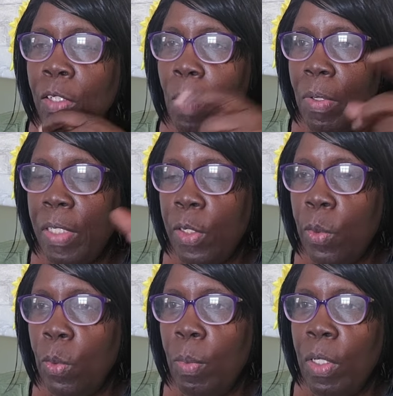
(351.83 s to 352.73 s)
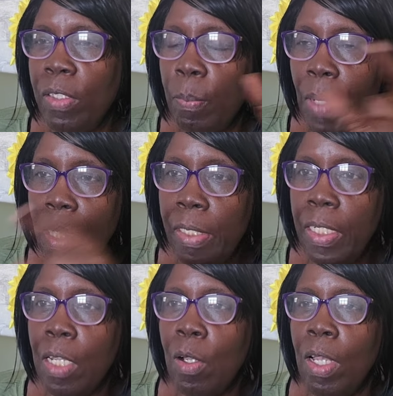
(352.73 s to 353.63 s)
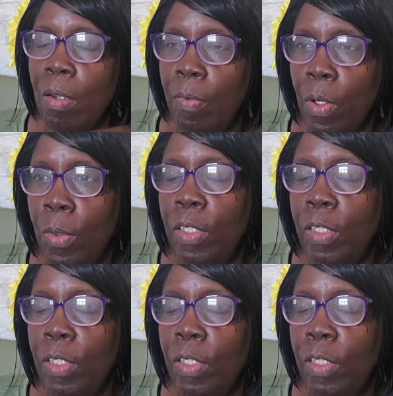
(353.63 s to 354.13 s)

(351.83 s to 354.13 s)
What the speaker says: So I must say two municipalities you have now.